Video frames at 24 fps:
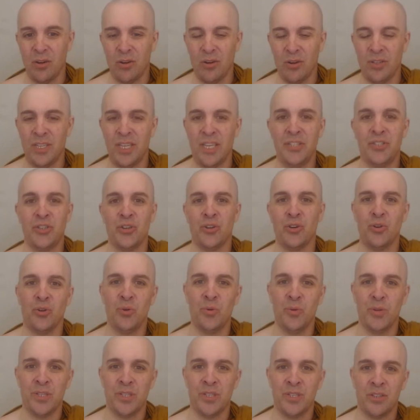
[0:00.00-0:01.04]
teacher,
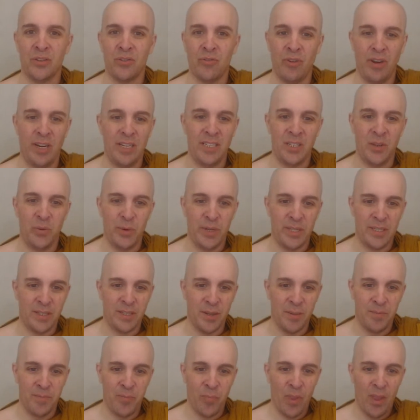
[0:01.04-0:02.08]
who was Crazy
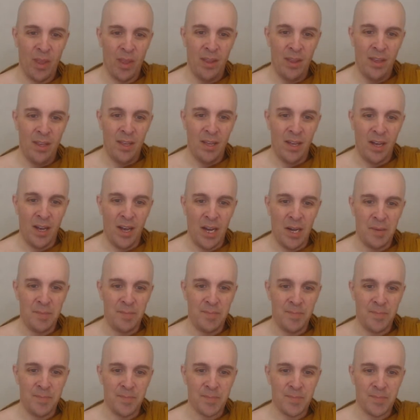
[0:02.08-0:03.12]
Wisdom,
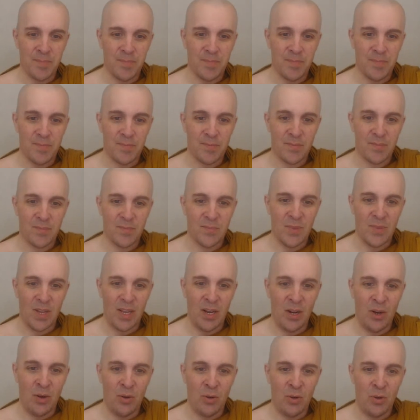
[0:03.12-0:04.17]

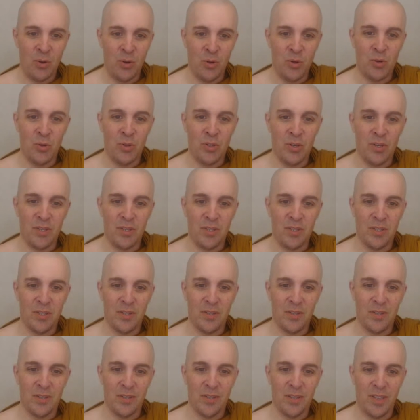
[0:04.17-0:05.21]
who,
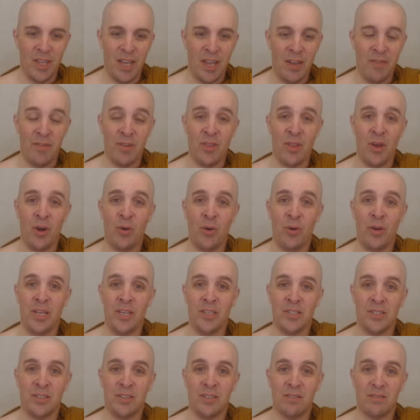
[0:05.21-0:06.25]
even though
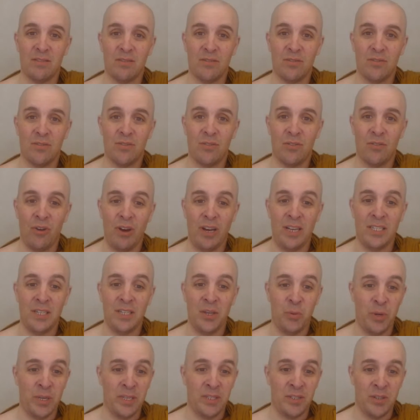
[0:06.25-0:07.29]
he's
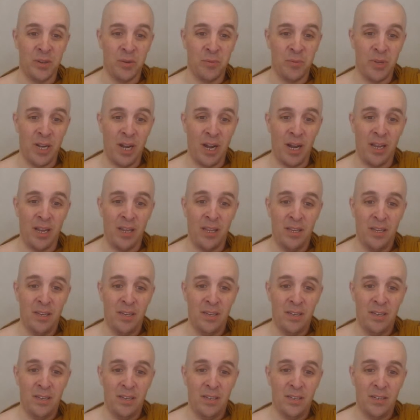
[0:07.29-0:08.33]
Crazy Wisdom, and I
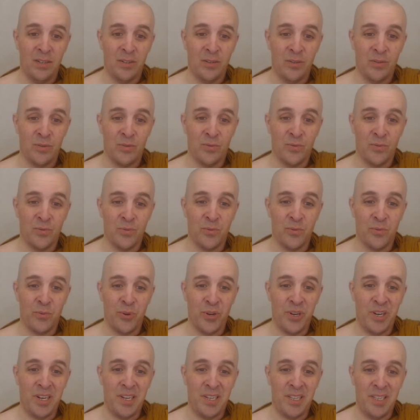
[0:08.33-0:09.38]

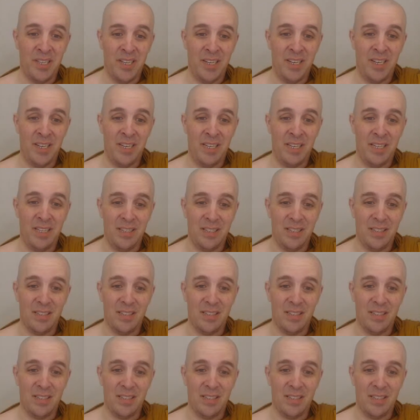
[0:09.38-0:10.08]
really